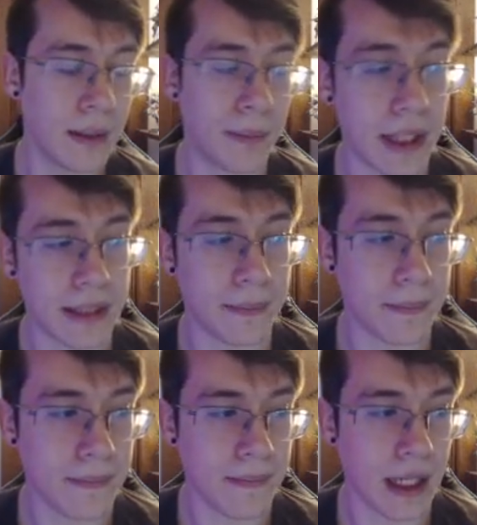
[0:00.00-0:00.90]
But
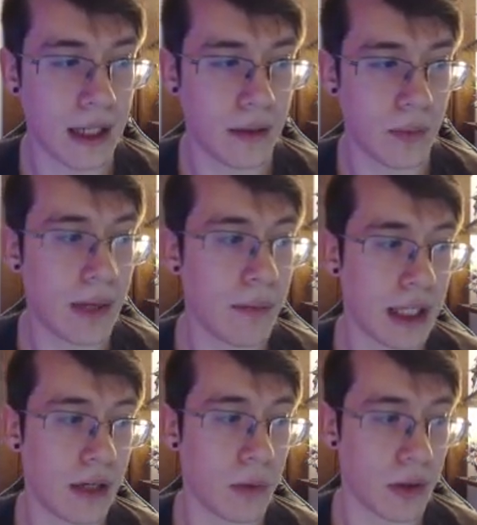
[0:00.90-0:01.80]
we didn't really
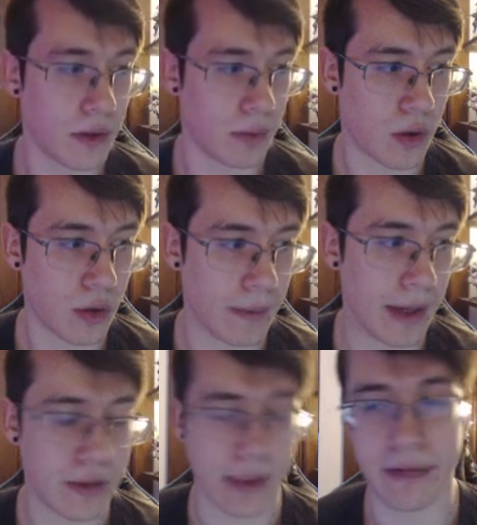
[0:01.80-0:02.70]
know what we were doing recording
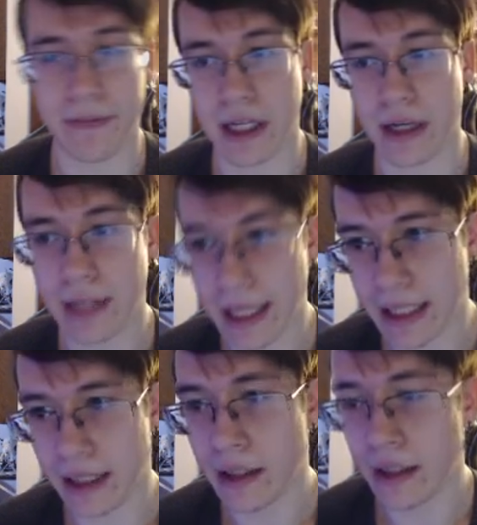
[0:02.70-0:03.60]
wise. We hadn't figured out
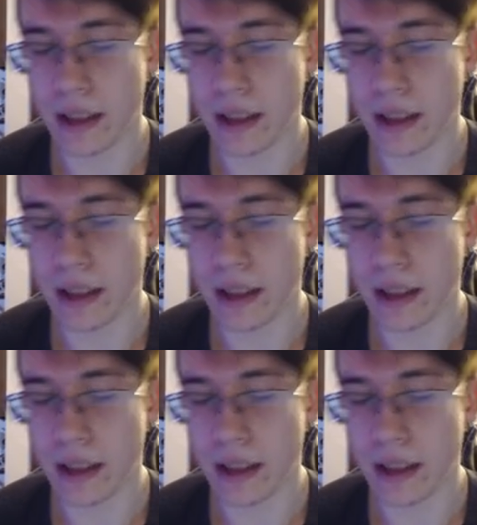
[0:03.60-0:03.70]
lighting.